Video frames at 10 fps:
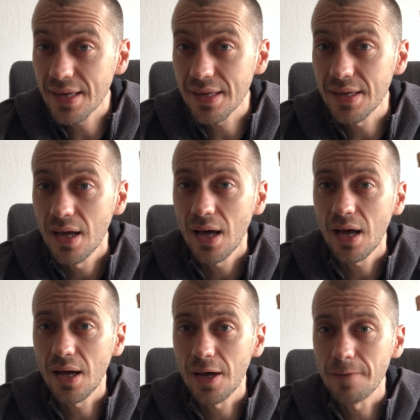they
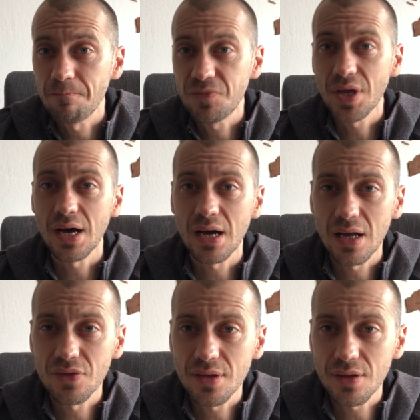
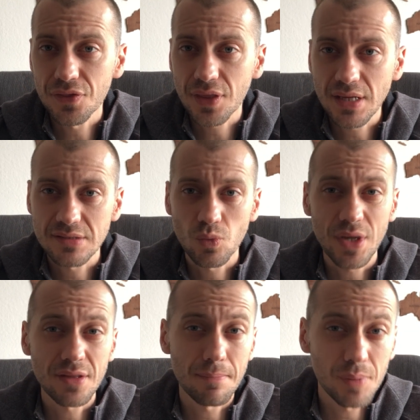done things, the
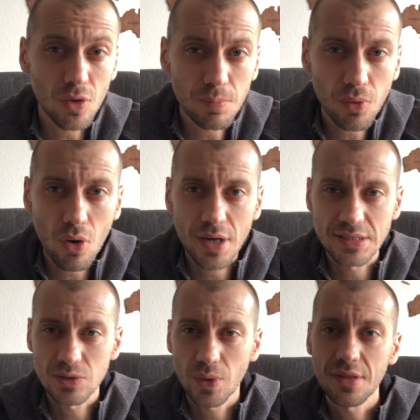way they build
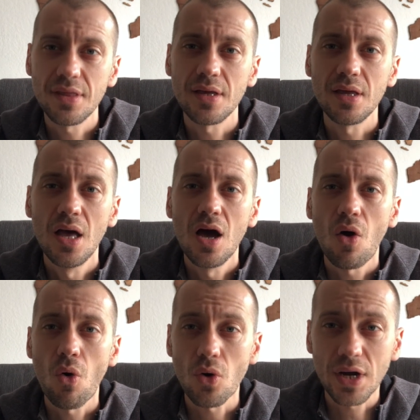products, the way they
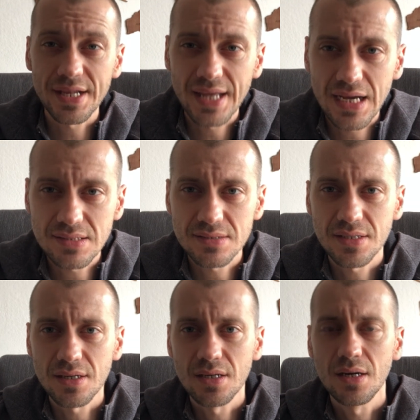organize
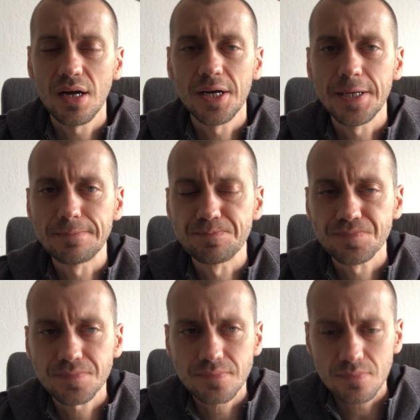their
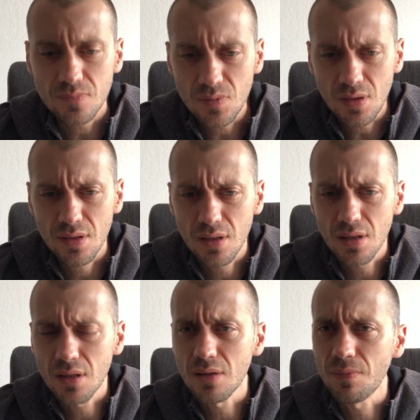
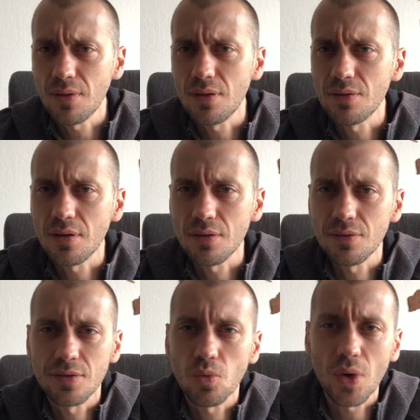
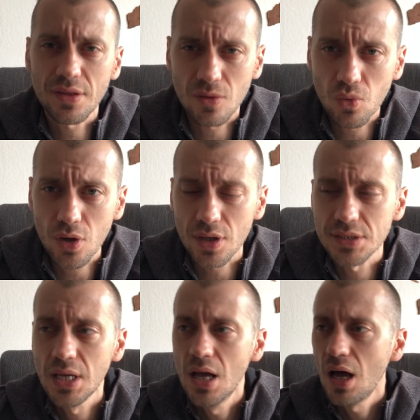the way they
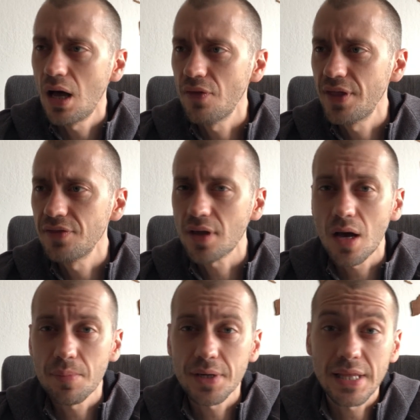worked. Then the
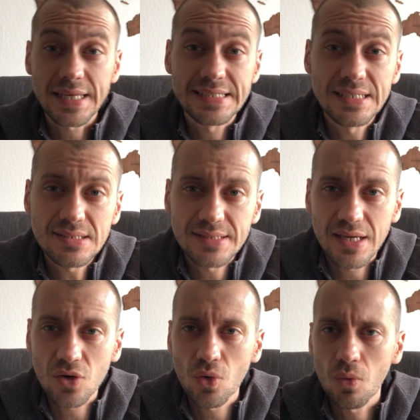company like
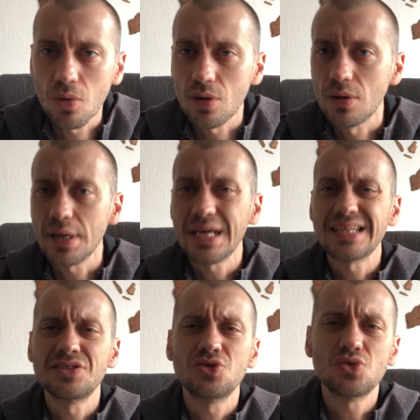Disney, who were
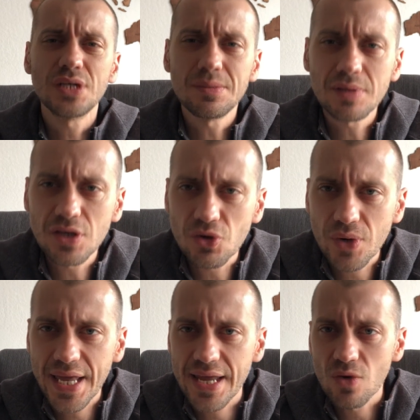extremely
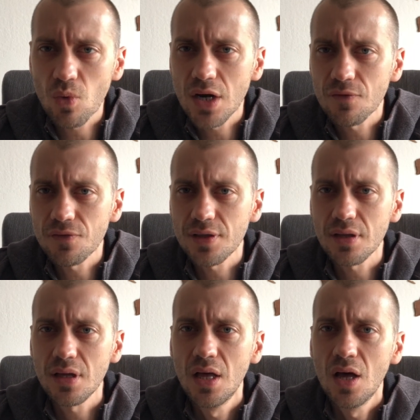creative. One of
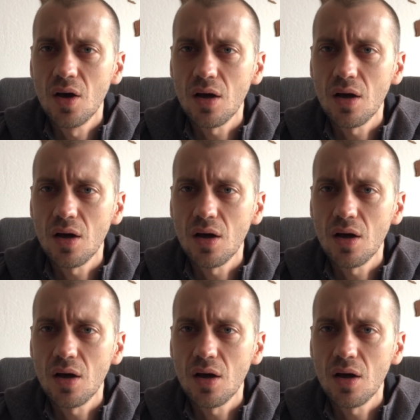the